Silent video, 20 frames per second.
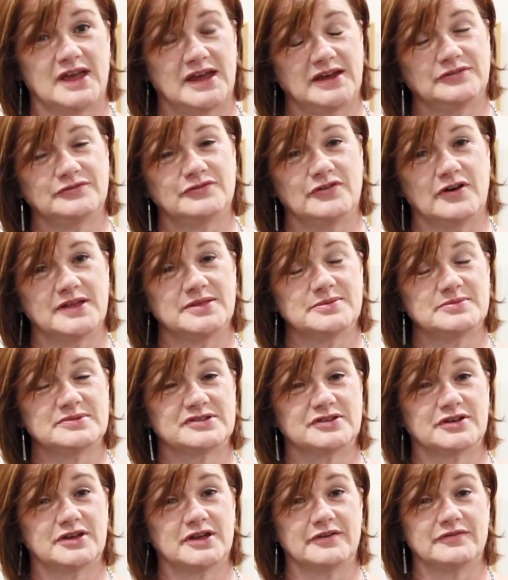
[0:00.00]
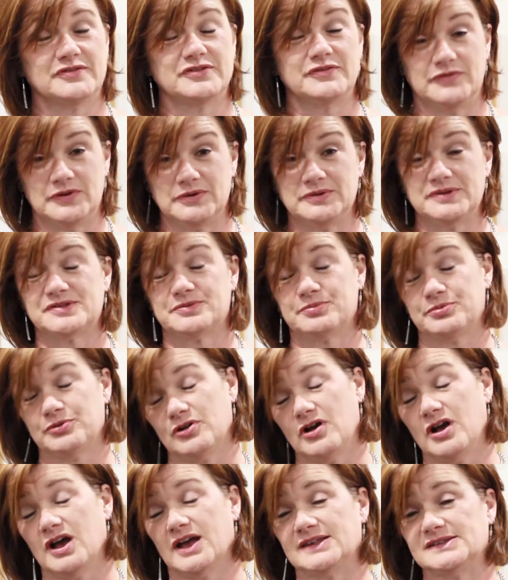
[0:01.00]
can find themselves very
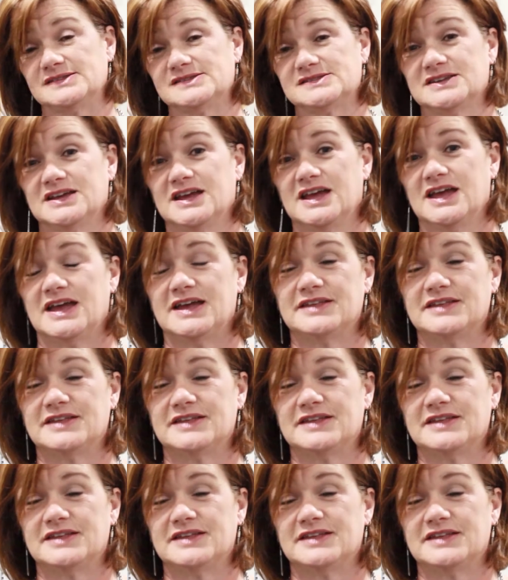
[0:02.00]
surprised